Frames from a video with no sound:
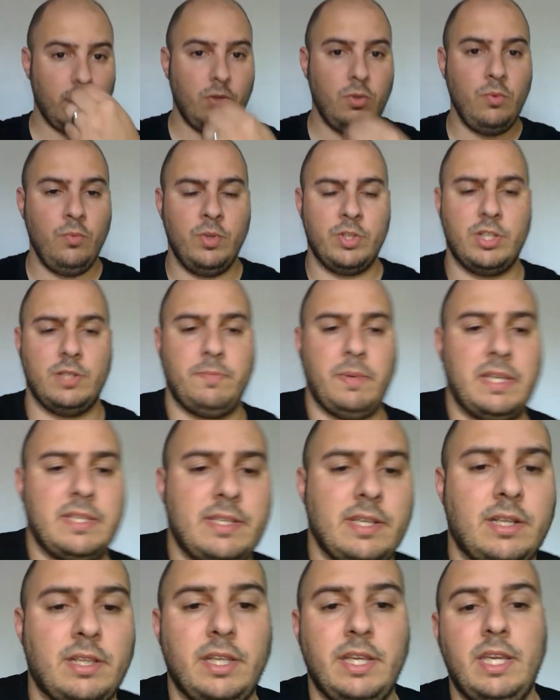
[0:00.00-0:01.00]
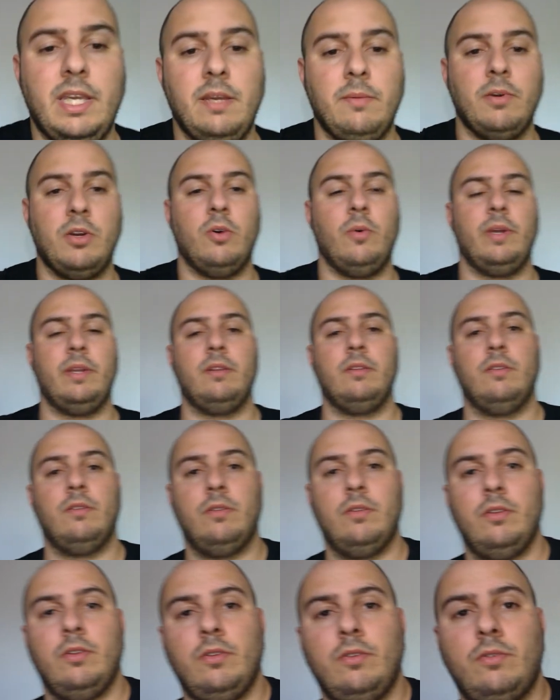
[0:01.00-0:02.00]
which is basically him going
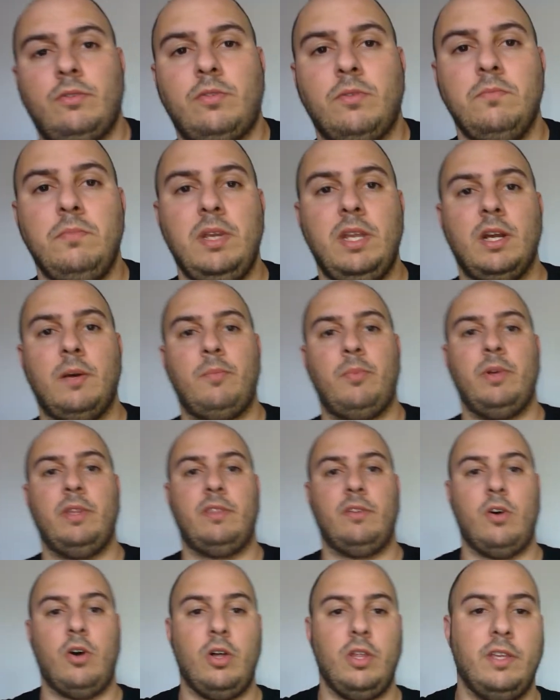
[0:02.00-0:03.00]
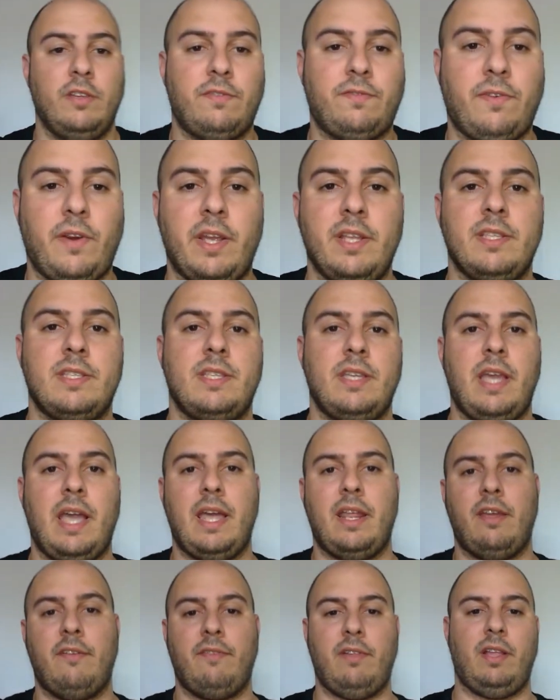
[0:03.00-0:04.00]
to meet up with all his friends
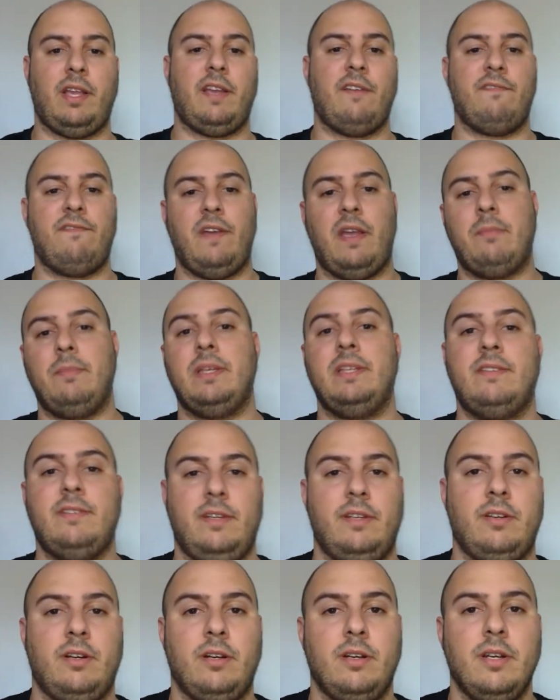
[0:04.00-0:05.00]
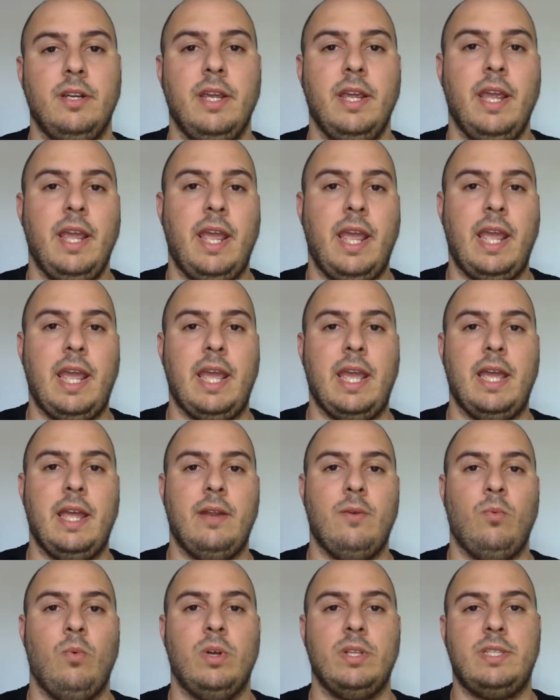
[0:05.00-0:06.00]
at like a family dinner.
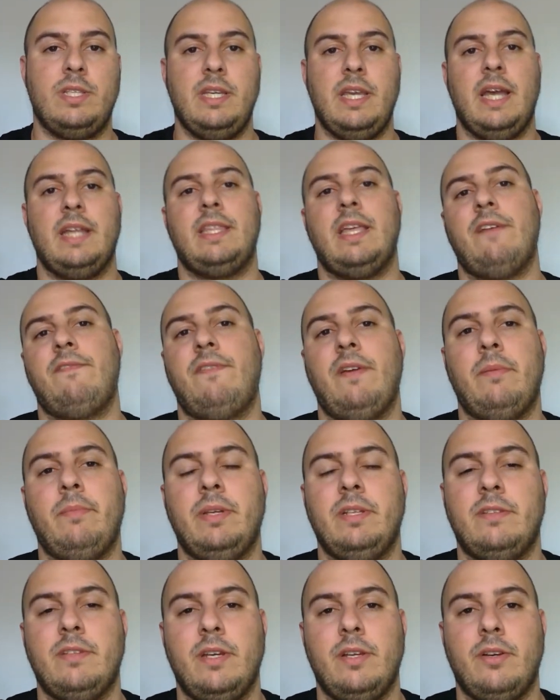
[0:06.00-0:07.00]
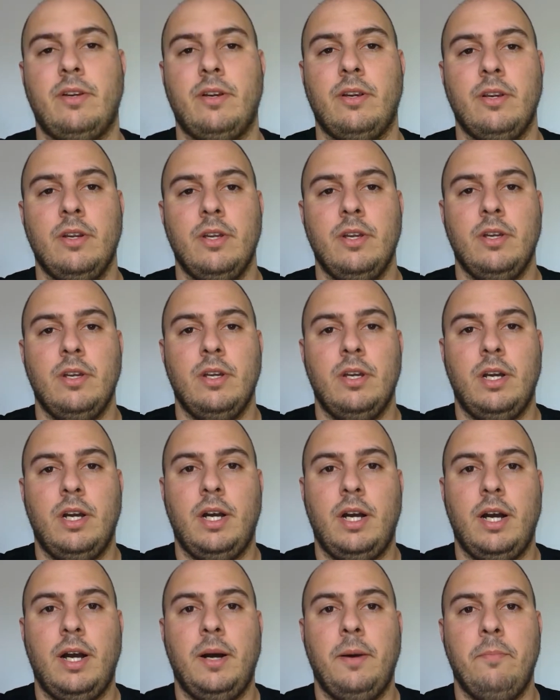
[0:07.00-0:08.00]
And once he had that family dinner,
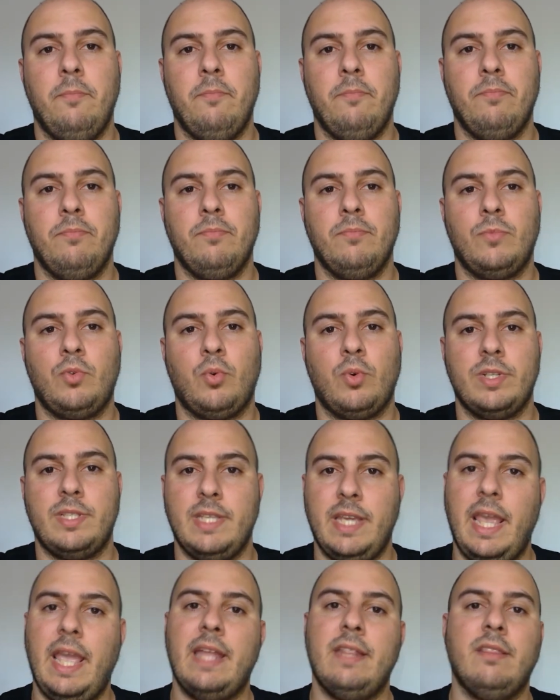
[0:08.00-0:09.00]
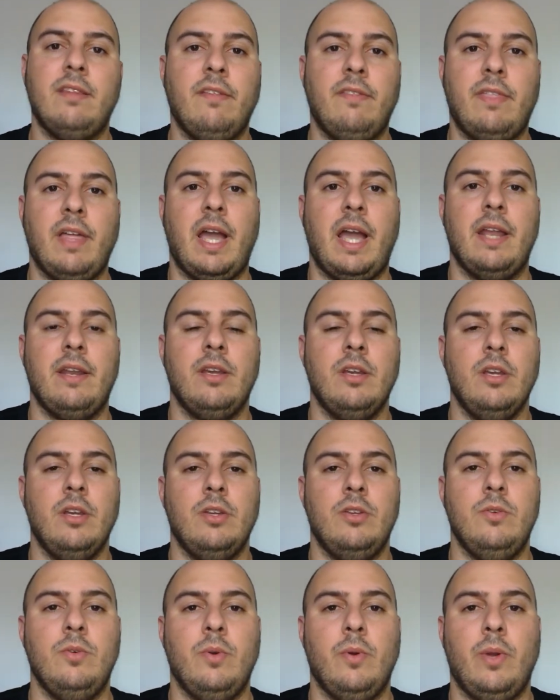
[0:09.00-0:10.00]
towards the end of that,
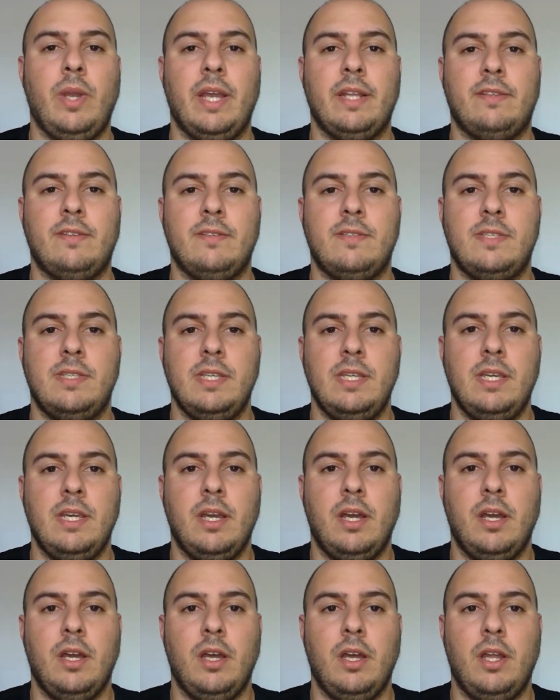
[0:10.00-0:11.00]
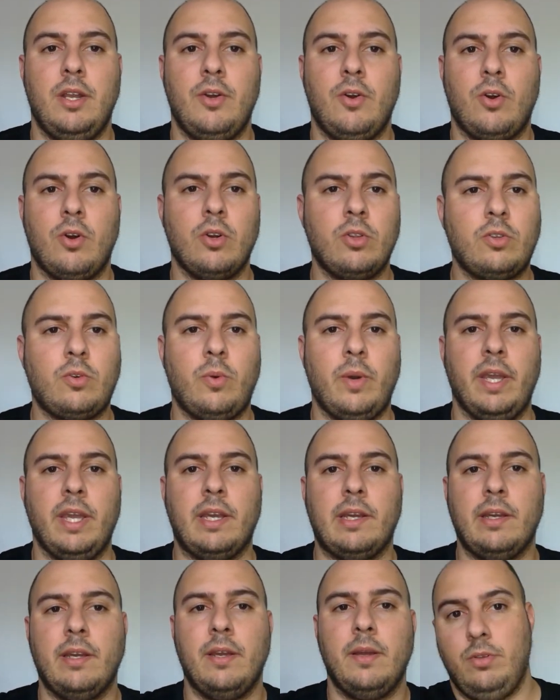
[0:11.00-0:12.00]
you get to see an
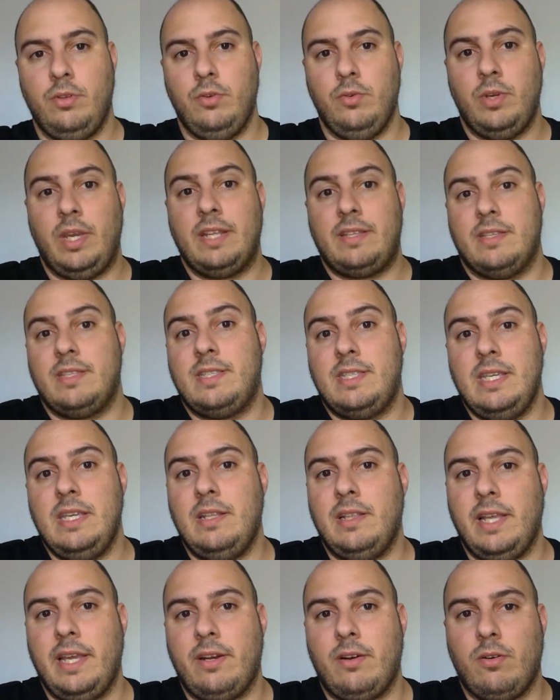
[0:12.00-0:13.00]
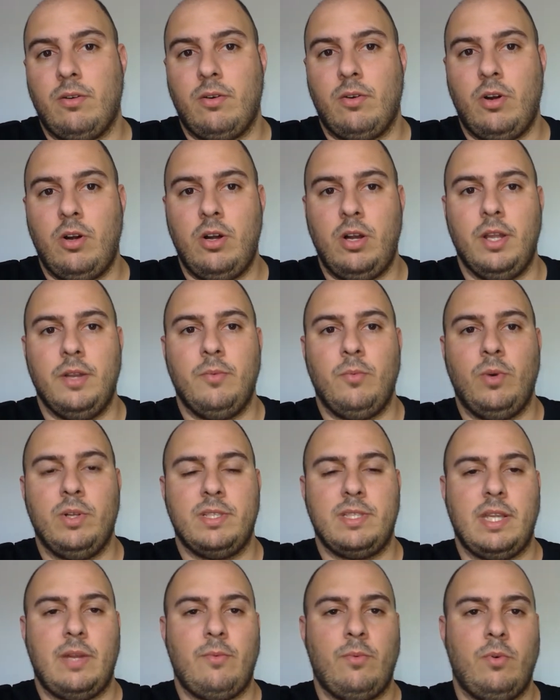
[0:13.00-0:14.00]
earthquake. You get to see later on,
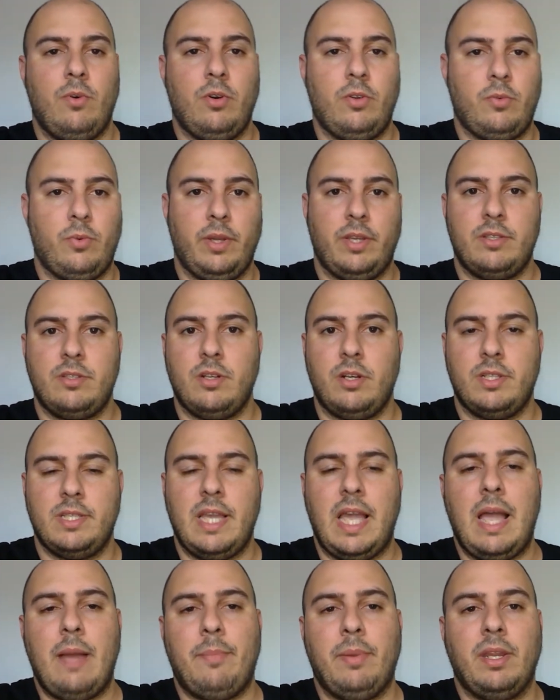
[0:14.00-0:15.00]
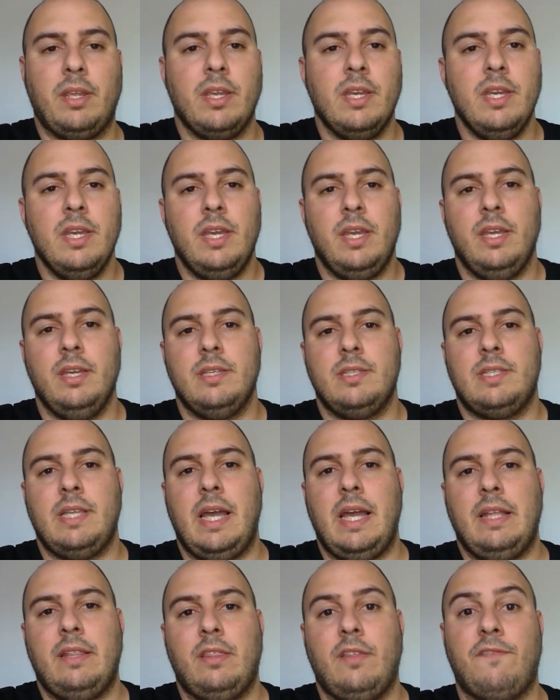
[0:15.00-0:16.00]
once that earthquake starts happening, is
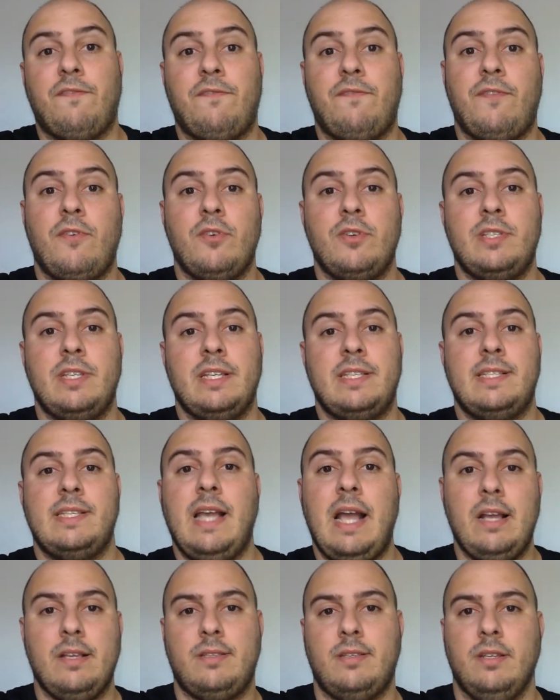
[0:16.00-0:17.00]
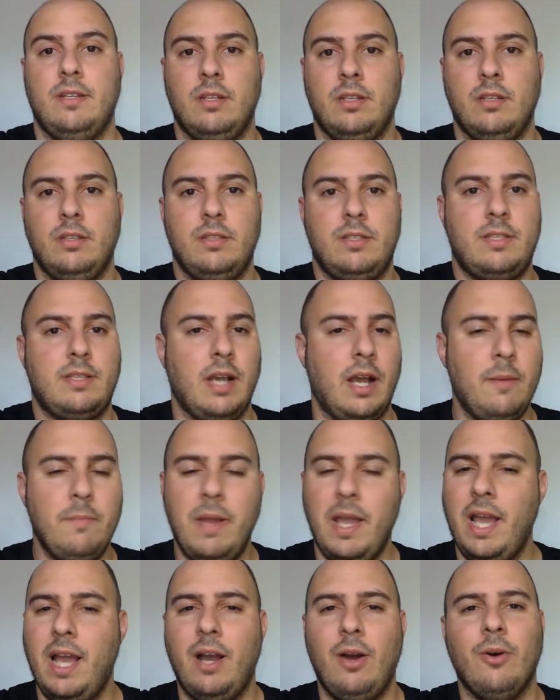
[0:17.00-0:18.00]
that the first assassin
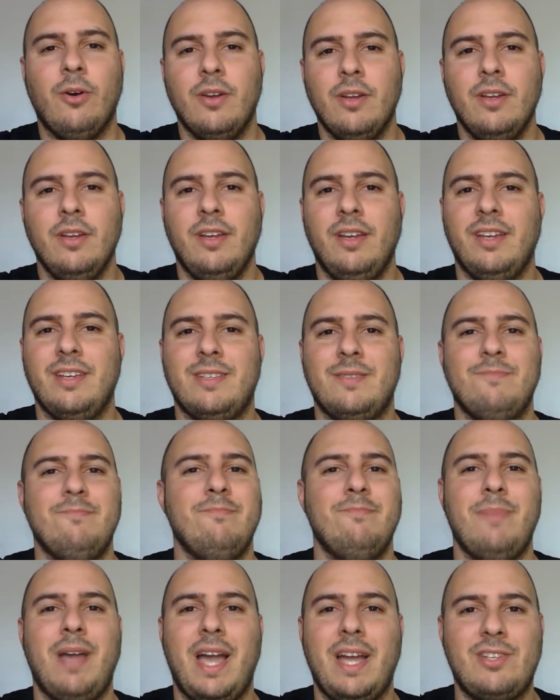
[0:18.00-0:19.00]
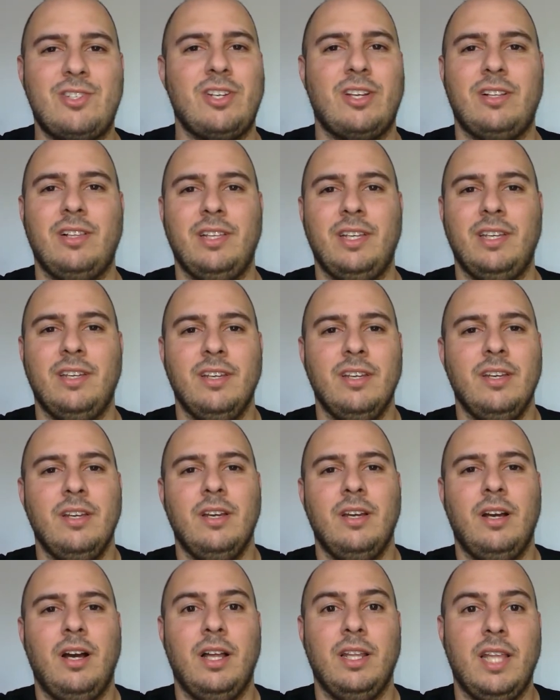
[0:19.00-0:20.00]
somehow is magically
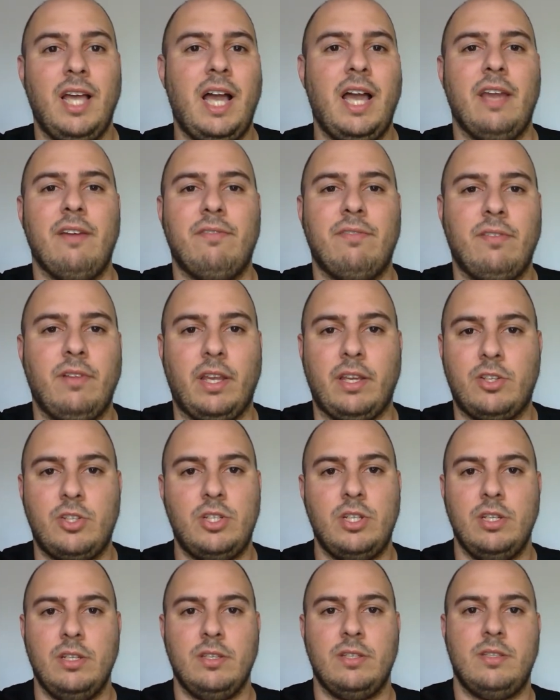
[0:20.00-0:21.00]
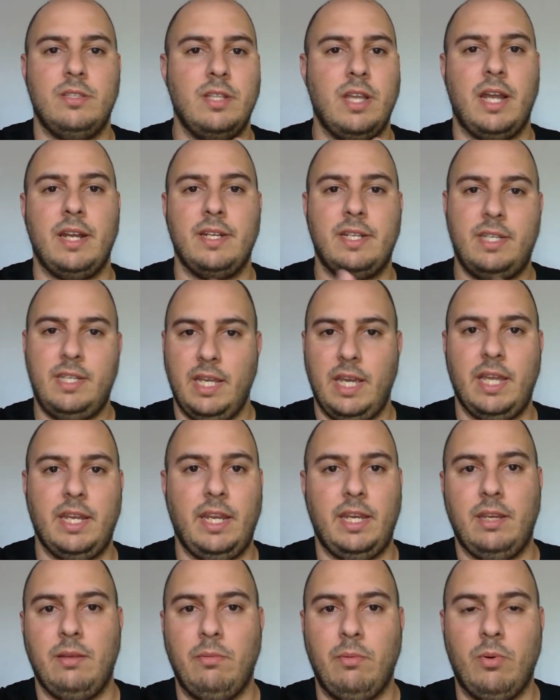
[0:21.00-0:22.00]
alive. Like, she is not dead
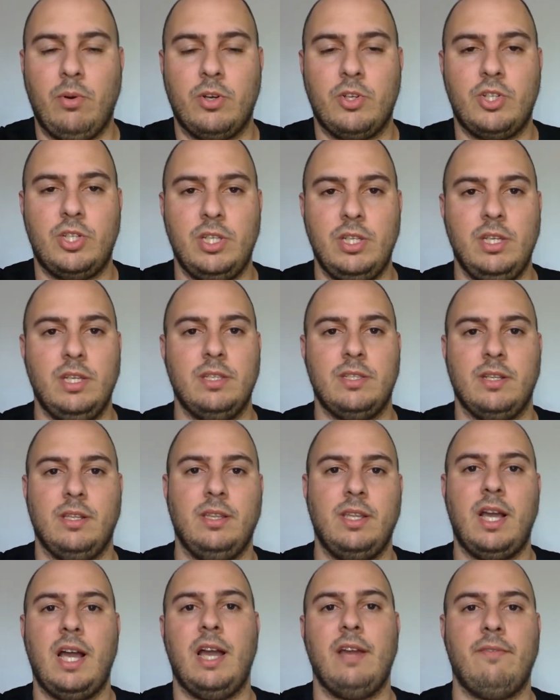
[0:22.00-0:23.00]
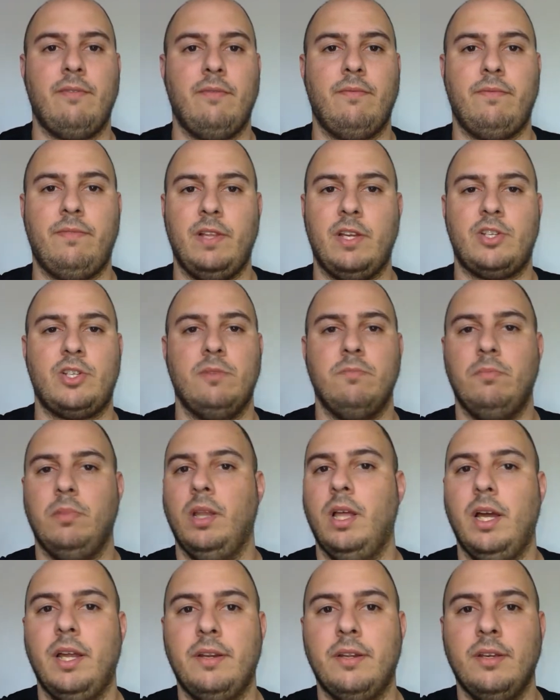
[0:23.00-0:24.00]
anymore. She is alive, flesh and
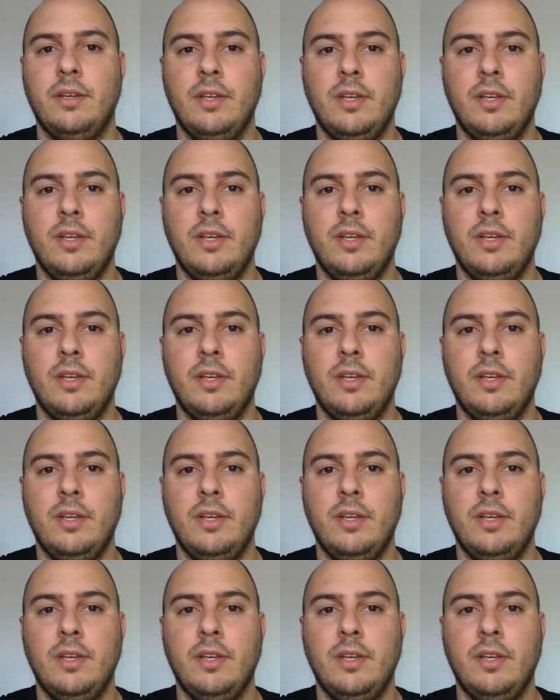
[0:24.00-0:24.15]
blood.